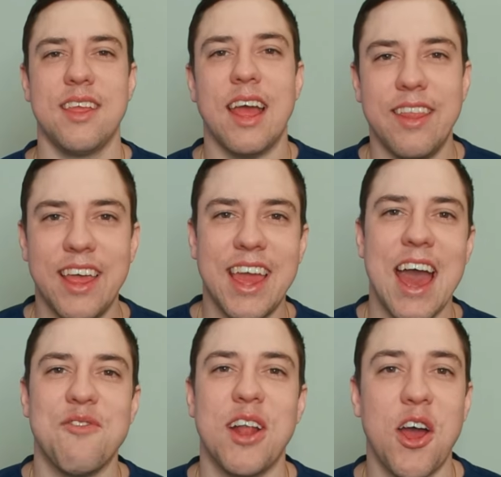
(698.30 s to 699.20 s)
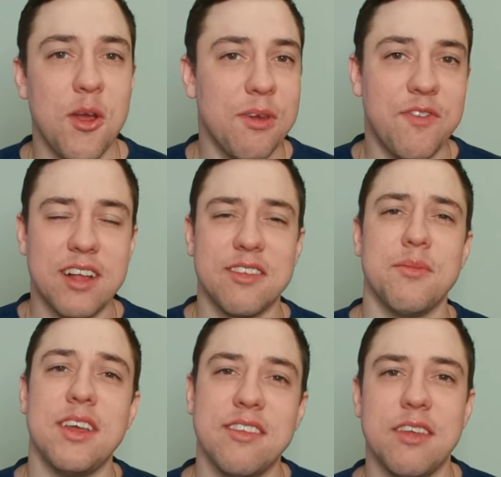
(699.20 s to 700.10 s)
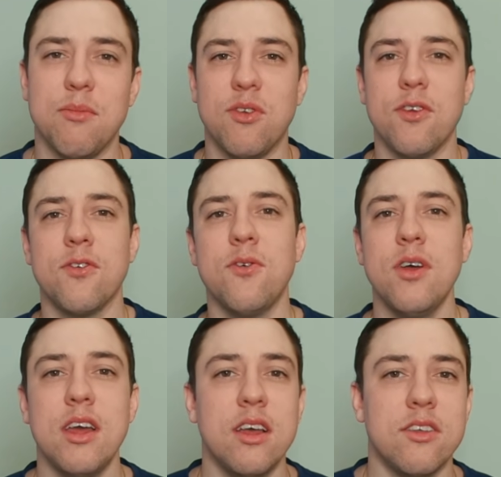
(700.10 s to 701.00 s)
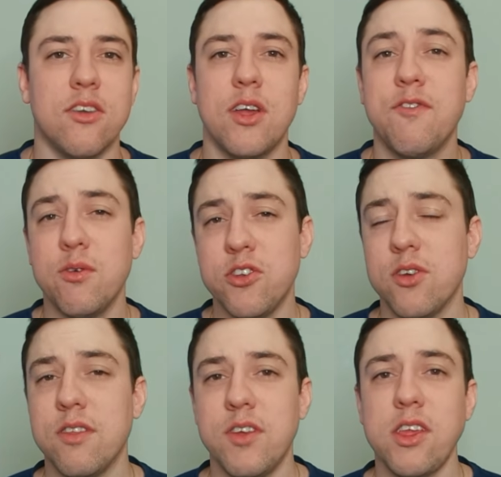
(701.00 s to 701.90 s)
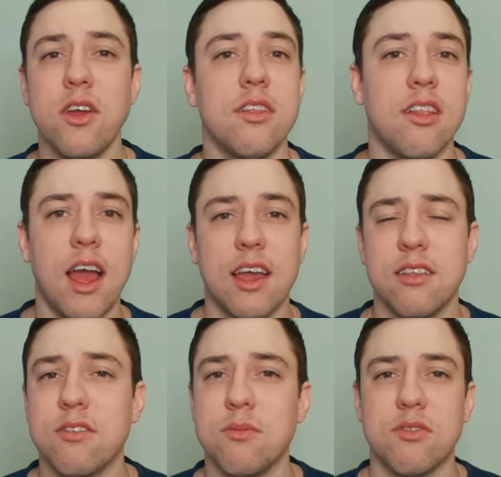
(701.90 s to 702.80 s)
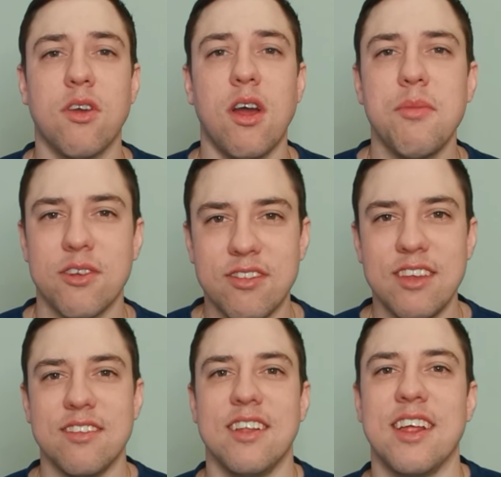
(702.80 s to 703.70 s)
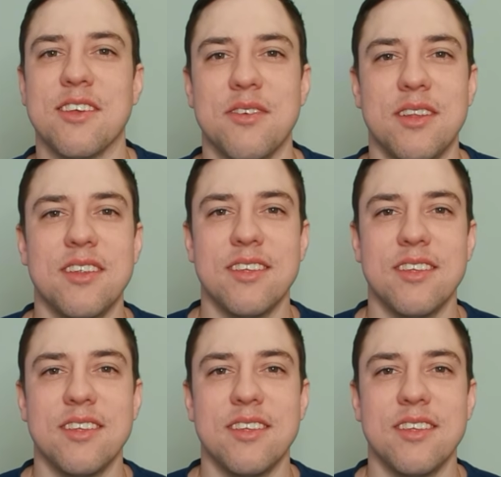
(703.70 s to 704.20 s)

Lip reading: And there you have it. I hope you found some of these tips useful. So if you enjoyed the video, like and subscribe, and I'll see you in the next one.